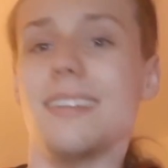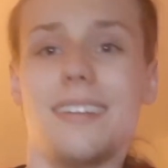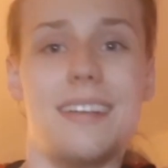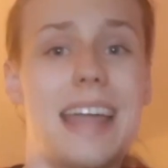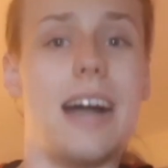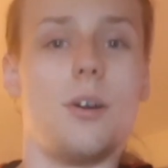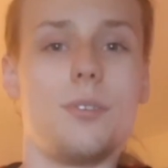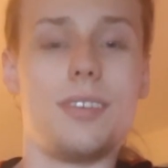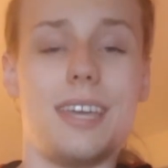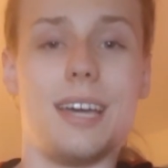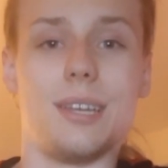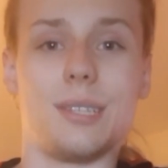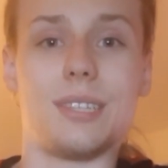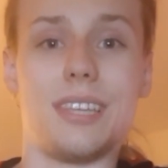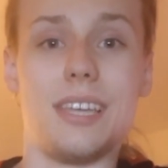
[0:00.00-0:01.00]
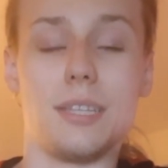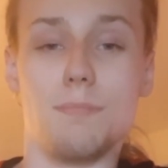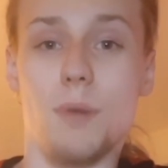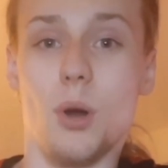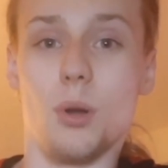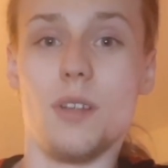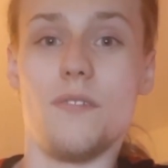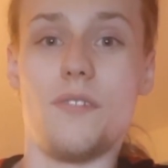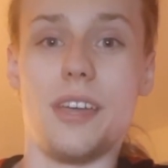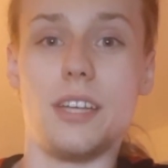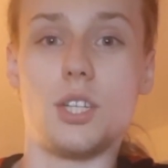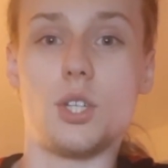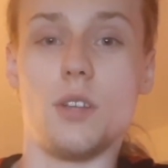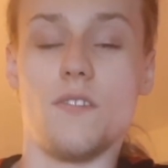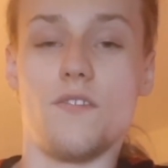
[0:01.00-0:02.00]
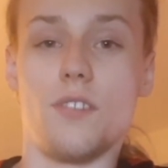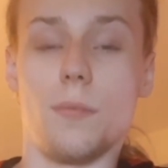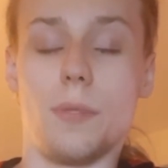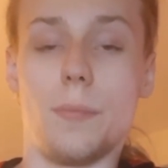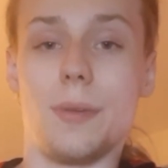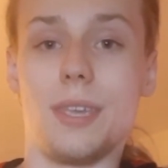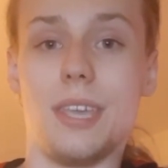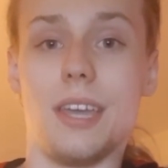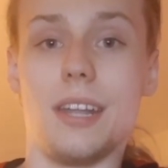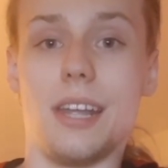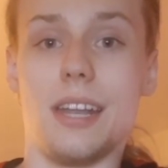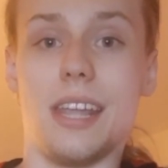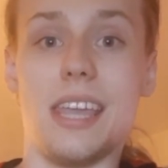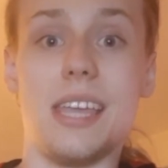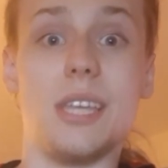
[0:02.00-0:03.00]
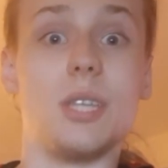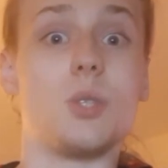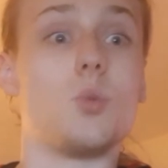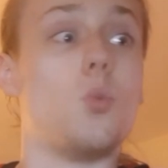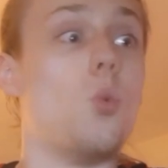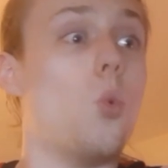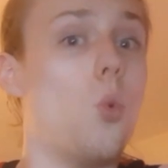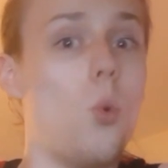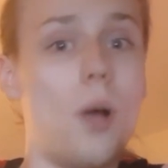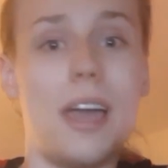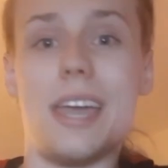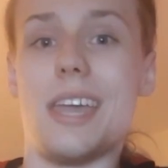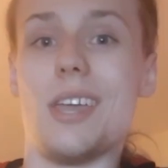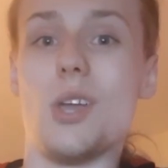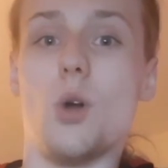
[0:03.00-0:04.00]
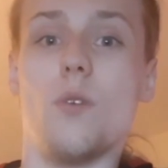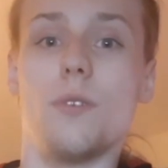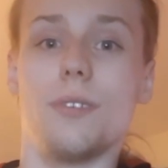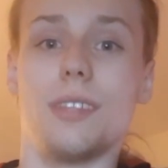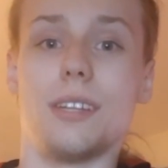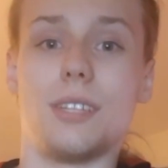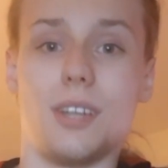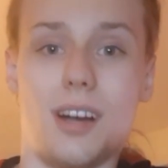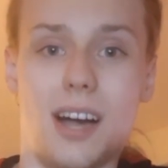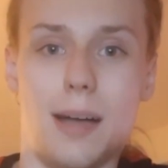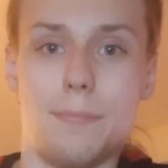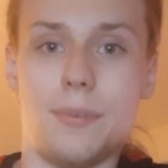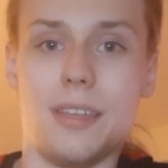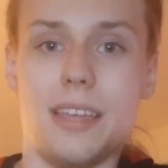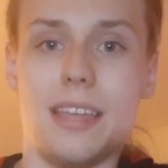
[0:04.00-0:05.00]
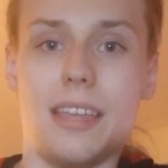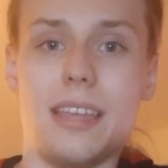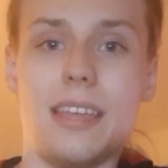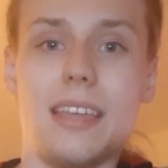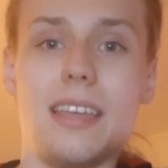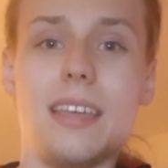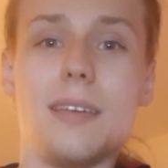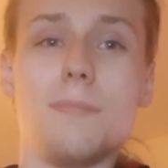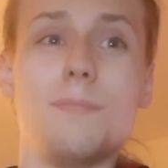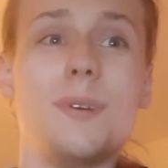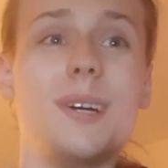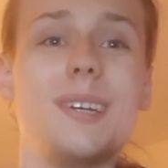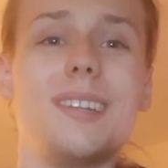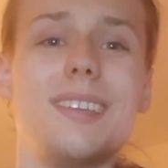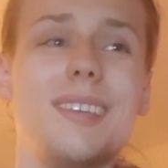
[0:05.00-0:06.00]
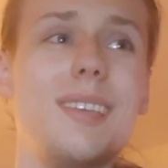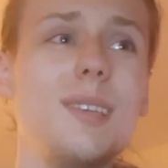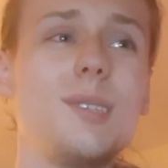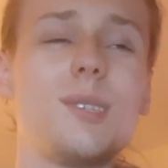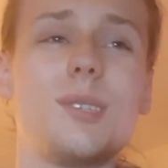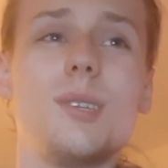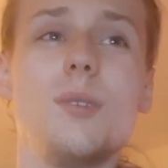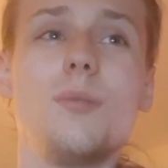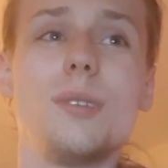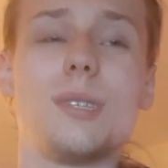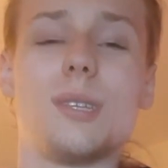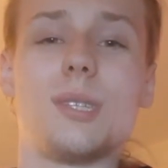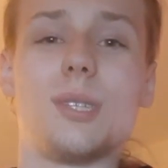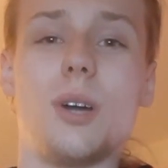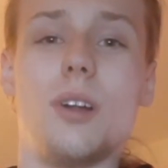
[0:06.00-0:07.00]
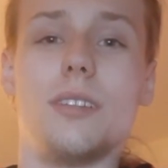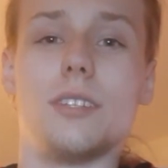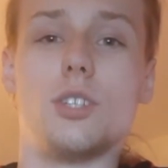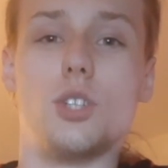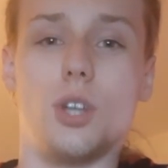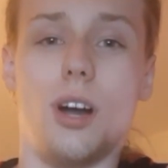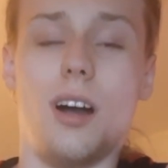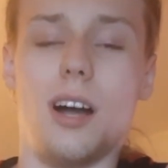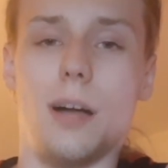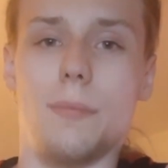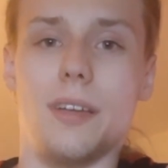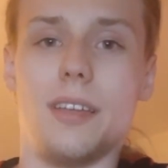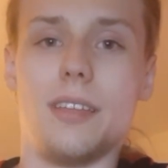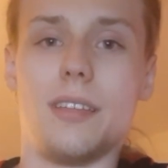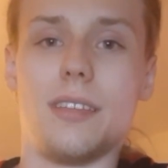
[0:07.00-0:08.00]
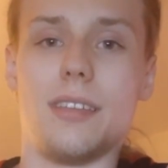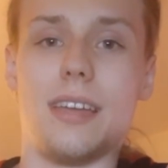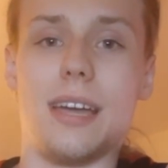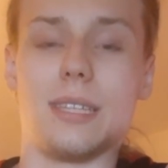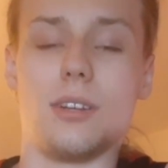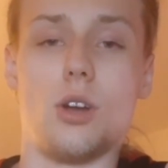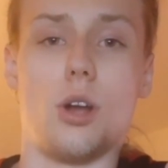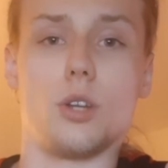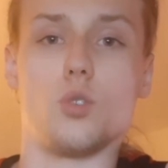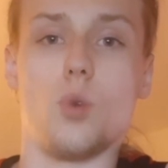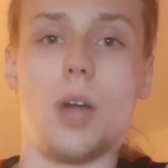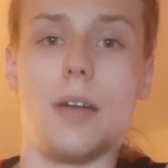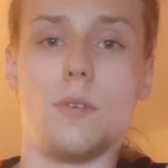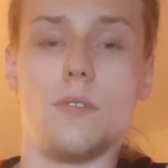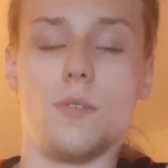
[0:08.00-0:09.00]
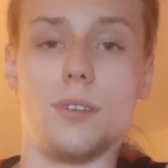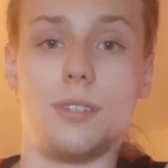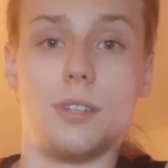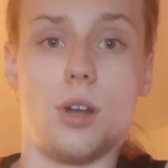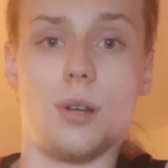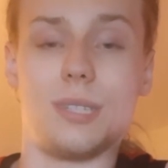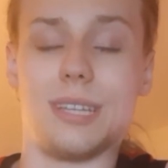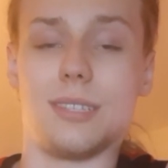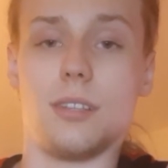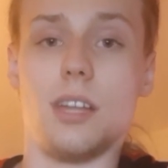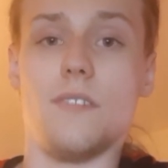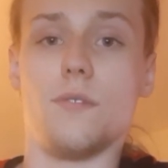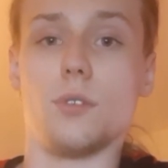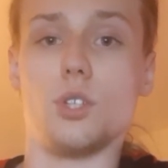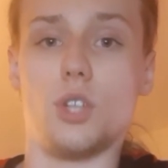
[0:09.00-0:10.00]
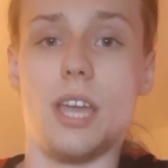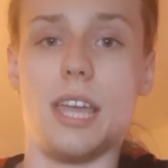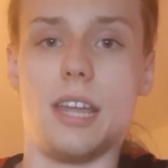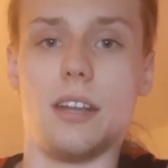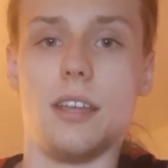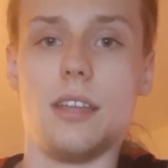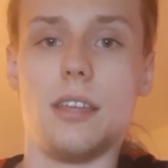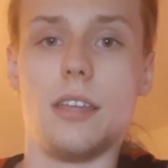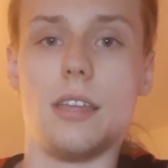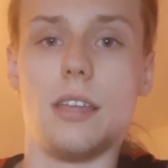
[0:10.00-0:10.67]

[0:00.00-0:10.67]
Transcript: Now, yes, his motivation from the beginning is way over the top. But he still does a solid job as an arch rival for Tarzan's love for Jane.